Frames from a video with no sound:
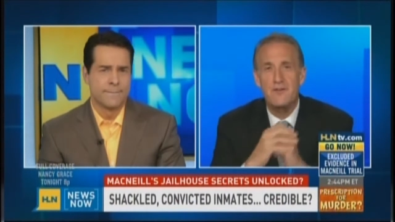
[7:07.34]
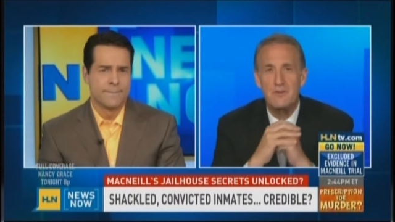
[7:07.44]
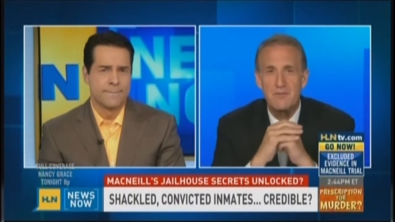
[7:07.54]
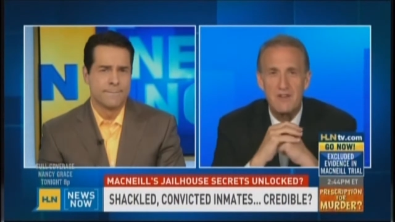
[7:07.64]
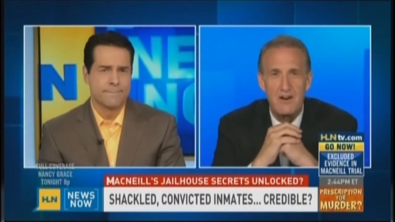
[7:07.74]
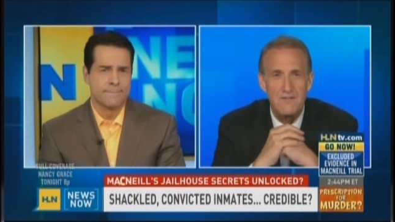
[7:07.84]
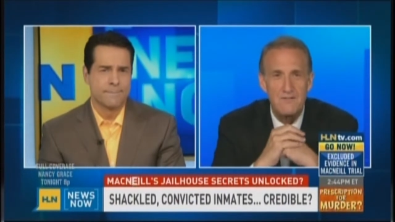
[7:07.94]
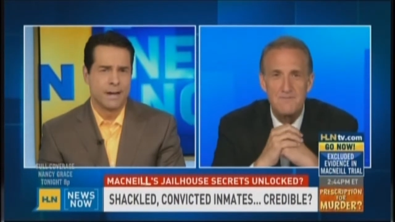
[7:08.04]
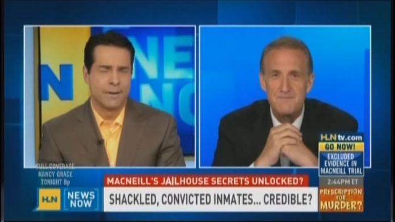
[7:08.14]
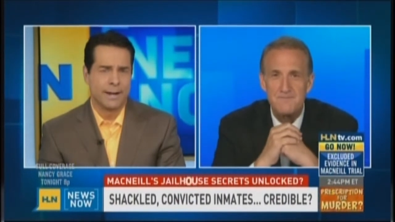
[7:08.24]
Speaker 1: for himself.
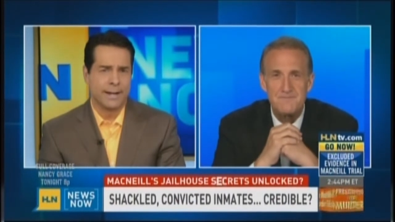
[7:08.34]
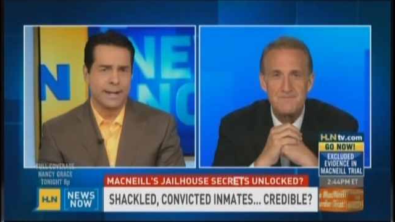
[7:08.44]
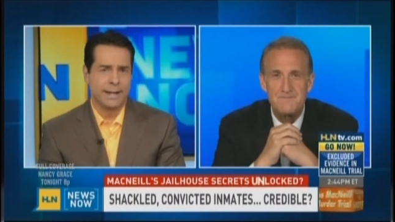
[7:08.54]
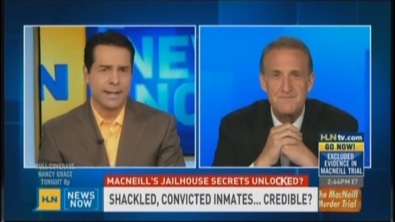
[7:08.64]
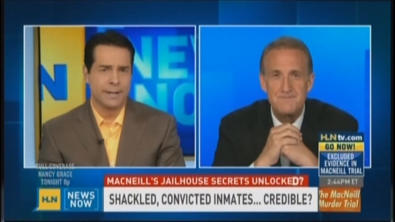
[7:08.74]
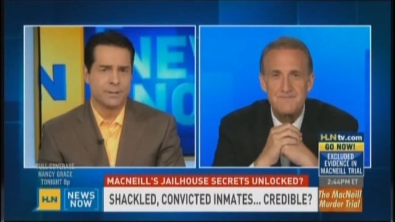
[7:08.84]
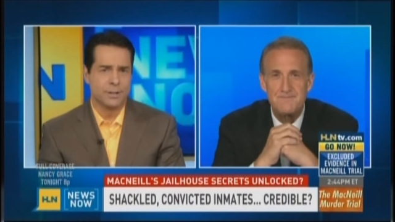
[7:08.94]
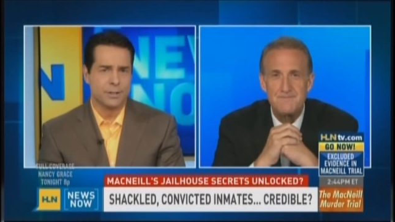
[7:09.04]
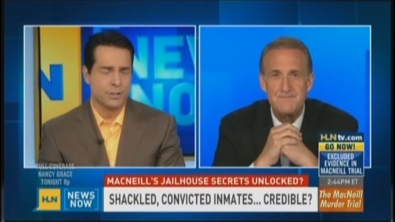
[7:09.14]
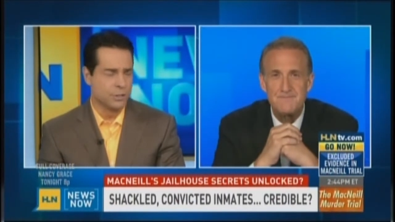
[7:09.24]
Speaker 2: All right. And again,
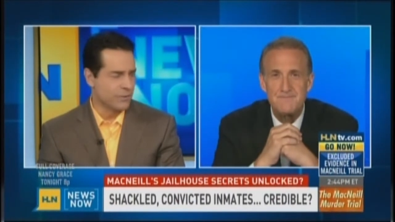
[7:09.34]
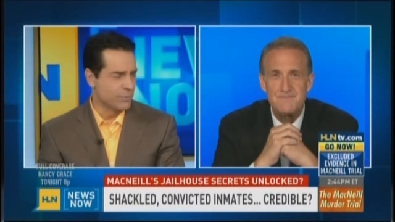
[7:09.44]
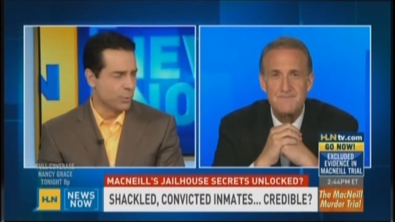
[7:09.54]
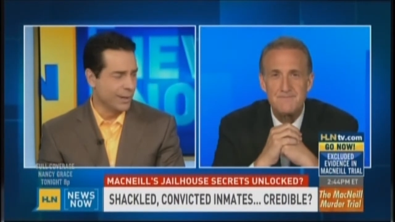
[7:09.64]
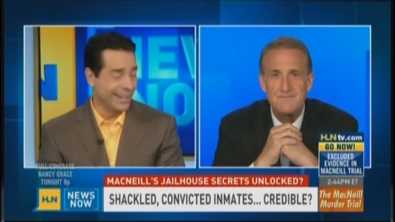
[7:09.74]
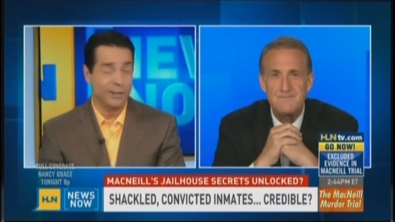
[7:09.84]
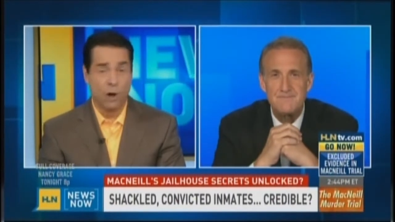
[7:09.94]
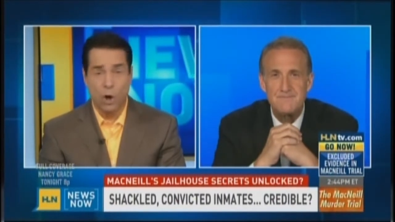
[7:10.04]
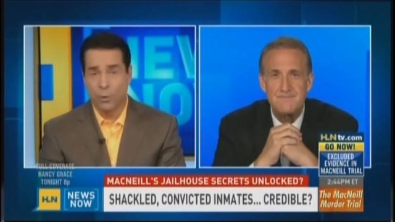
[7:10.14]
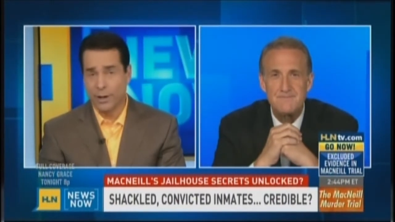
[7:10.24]
to, to Jeff's point, in
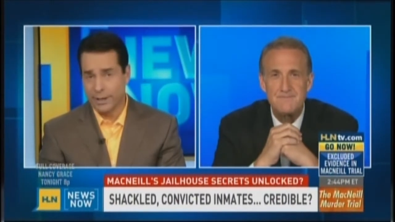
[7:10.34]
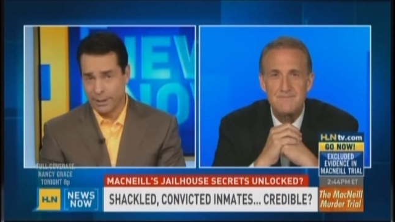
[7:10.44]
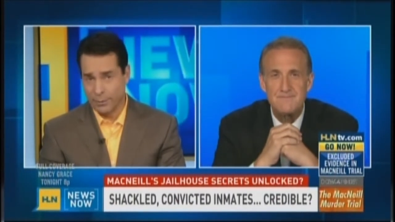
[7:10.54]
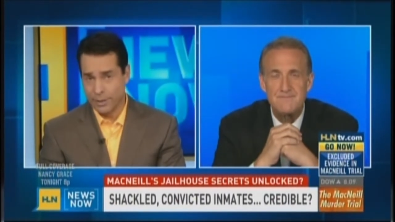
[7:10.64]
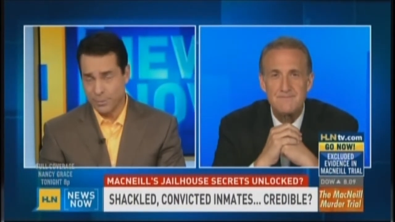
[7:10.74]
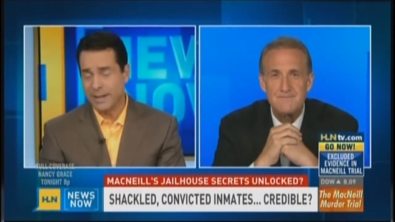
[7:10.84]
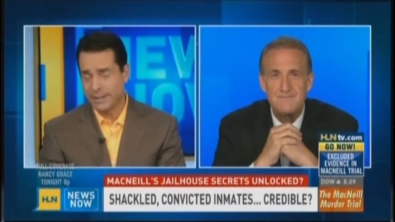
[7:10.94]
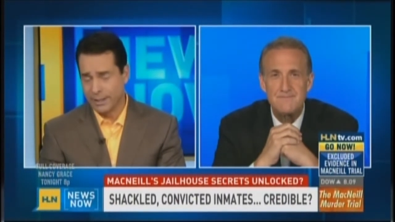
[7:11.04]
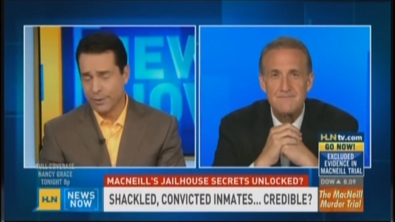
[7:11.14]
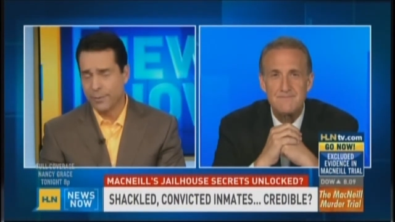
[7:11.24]
all we're going to hear, we expect
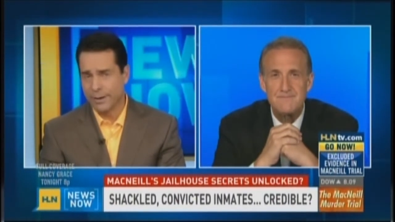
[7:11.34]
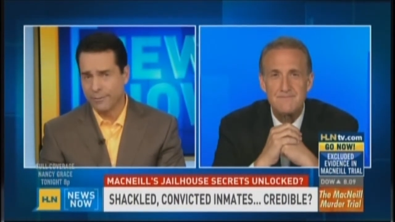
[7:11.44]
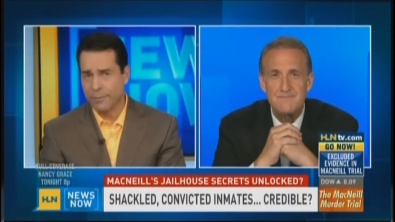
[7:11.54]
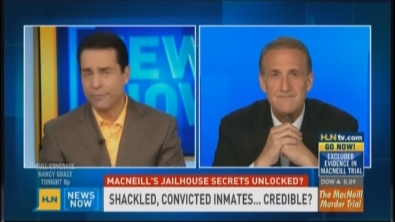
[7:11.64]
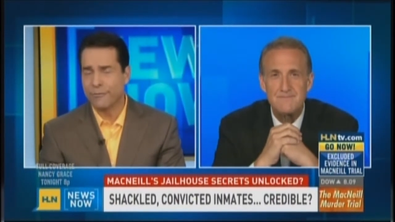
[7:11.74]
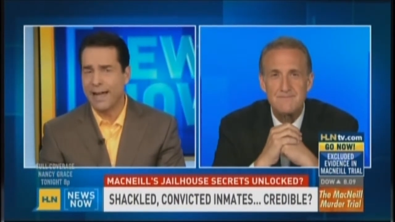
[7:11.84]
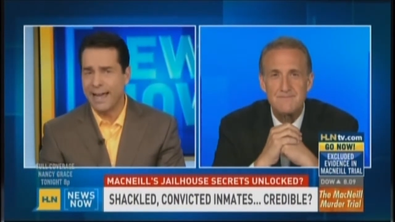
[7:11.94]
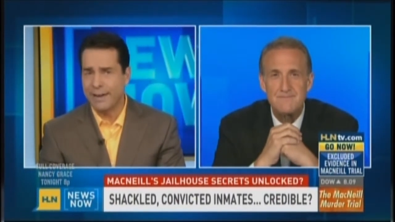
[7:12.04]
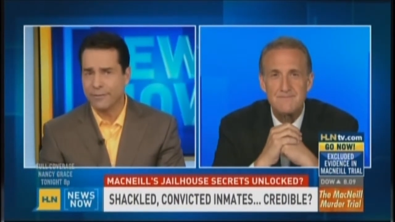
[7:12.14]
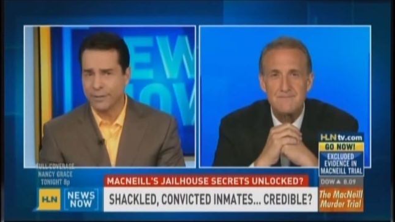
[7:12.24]
to hear anyway, from
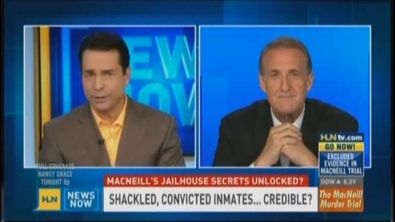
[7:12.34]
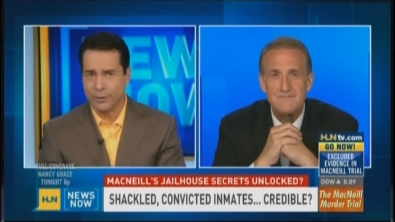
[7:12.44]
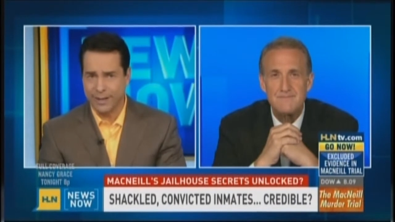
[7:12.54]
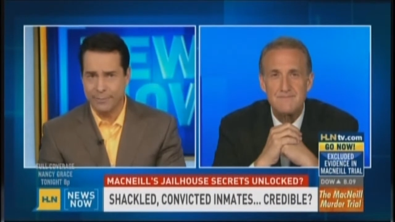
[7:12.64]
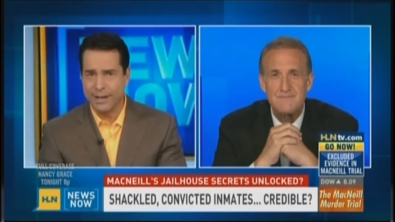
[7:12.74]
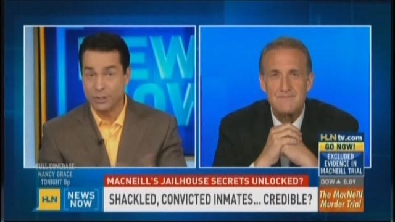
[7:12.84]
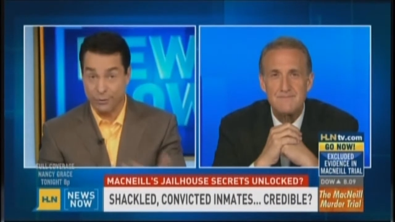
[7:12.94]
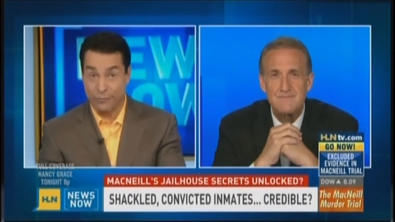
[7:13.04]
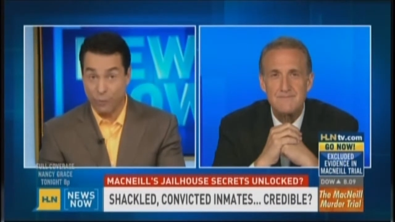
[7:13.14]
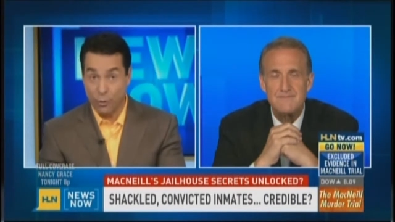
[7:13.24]
five either inmates
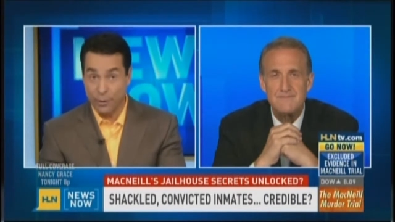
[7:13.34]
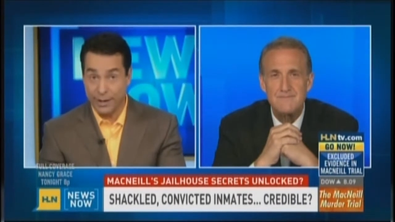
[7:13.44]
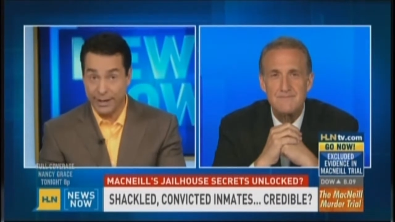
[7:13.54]
or former